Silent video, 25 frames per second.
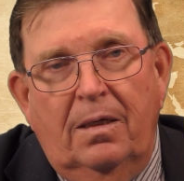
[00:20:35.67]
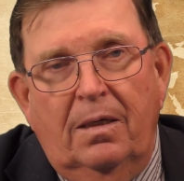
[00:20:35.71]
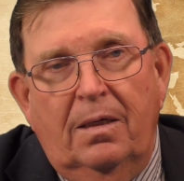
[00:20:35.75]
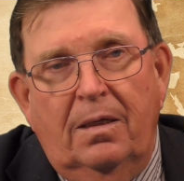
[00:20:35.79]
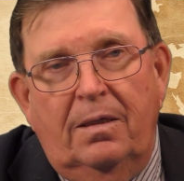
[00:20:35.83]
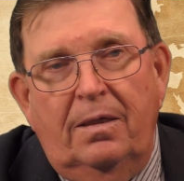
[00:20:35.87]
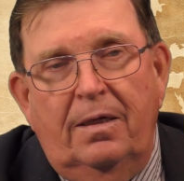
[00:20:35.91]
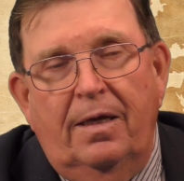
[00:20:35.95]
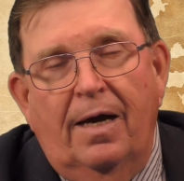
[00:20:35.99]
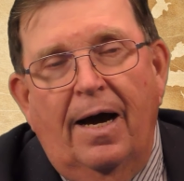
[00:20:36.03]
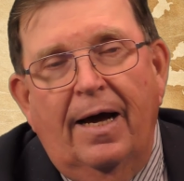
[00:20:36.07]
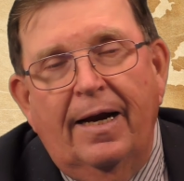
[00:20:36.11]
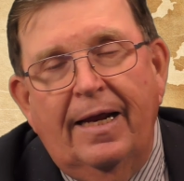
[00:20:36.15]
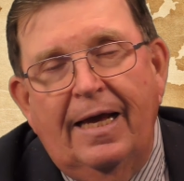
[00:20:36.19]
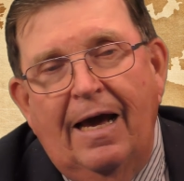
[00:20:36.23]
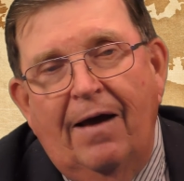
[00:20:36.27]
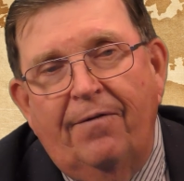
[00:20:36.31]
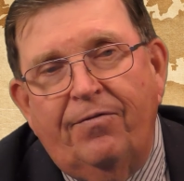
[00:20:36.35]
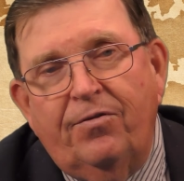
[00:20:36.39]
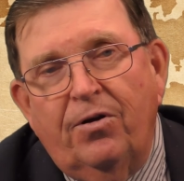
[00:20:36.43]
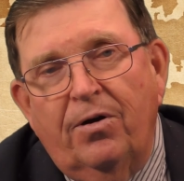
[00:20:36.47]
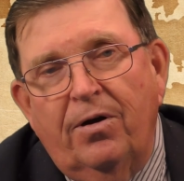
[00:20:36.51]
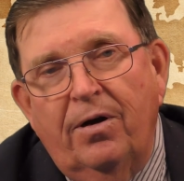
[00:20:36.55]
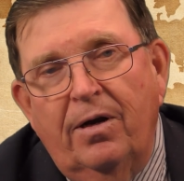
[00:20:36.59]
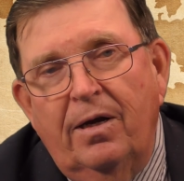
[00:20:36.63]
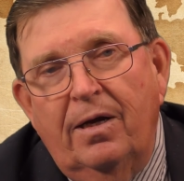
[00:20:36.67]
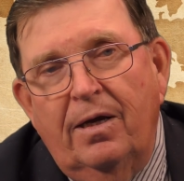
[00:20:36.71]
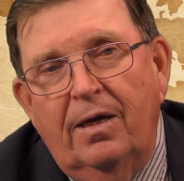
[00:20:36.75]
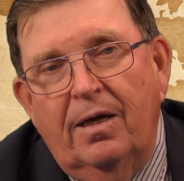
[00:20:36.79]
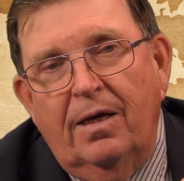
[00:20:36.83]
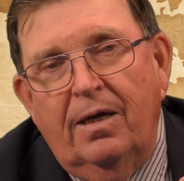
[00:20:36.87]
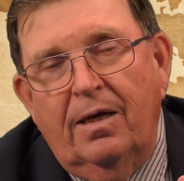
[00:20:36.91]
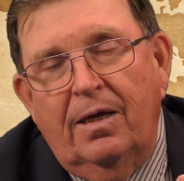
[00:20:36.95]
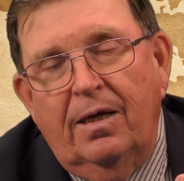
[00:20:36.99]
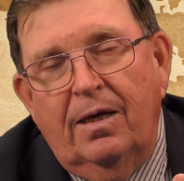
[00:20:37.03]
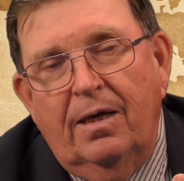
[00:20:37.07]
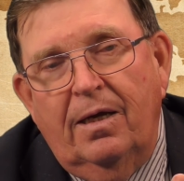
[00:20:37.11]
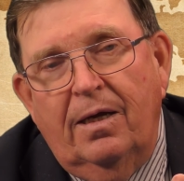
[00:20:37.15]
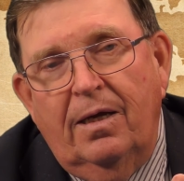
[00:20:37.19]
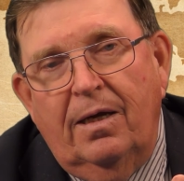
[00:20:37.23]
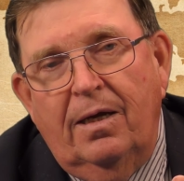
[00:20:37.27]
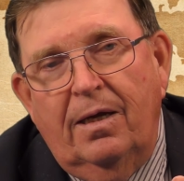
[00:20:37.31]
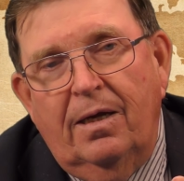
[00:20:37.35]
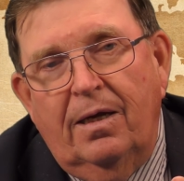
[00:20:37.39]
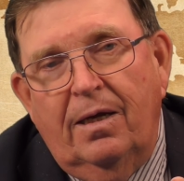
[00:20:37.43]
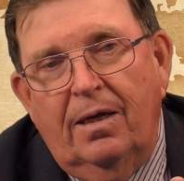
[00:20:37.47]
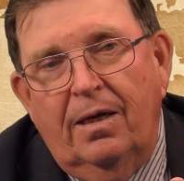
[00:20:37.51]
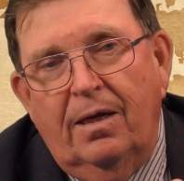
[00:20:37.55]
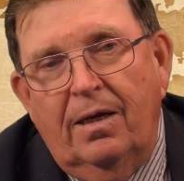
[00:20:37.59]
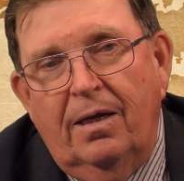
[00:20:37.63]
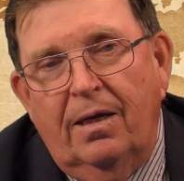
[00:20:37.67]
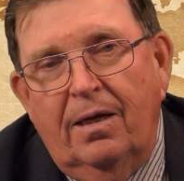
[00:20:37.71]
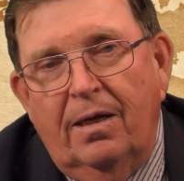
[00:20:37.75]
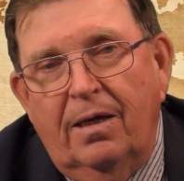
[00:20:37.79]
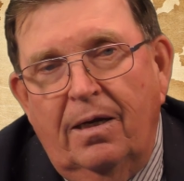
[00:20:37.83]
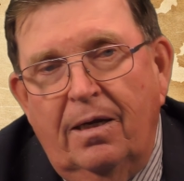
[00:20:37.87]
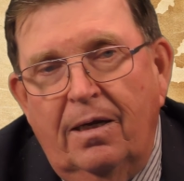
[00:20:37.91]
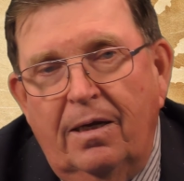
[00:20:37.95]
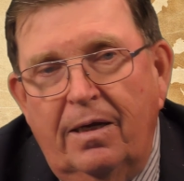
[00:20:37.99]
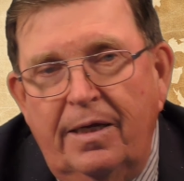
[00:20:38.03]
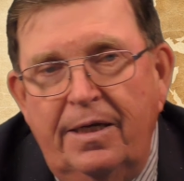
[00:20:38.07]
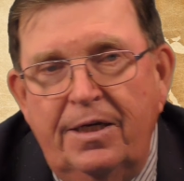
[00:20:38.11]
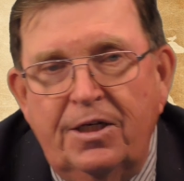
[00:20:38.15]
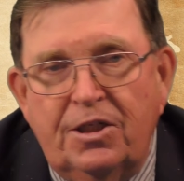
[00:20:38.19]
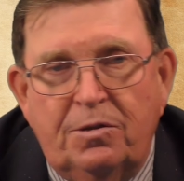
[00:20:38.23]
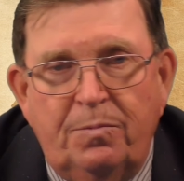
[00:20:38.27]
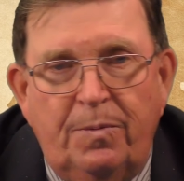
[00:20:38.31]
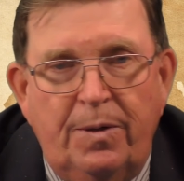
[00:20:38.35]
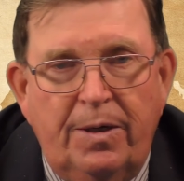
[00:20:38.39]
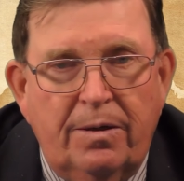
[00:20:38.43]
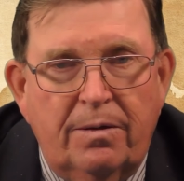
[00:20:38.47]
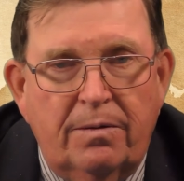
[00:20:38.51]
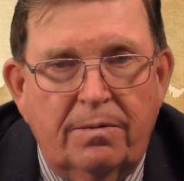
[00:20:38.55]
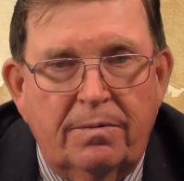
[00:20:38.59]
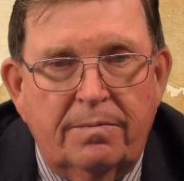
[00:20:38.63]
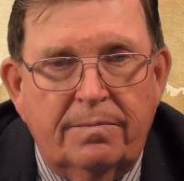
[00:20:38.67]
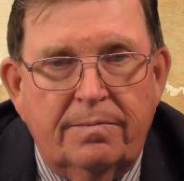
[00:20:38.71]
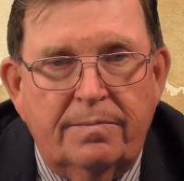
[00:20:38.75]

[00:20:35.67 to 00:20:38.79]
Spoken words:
not after Ishmael.